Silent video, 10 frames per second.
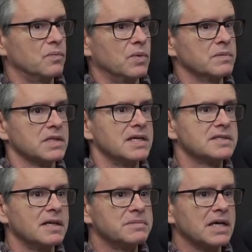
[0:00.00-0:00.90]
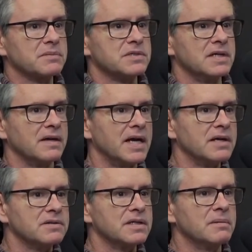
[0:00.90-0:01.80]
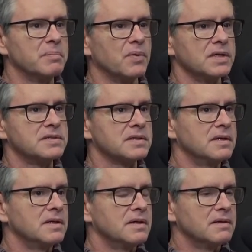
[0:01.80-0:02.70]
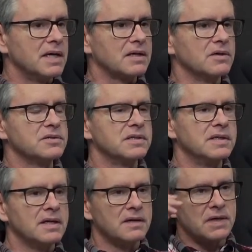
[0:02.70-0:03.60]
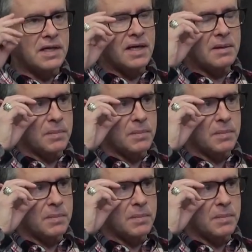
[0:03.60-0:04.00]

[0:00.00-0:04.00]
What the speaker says: when was the last time Tech was down 8 or 10 points that close to the end of a game?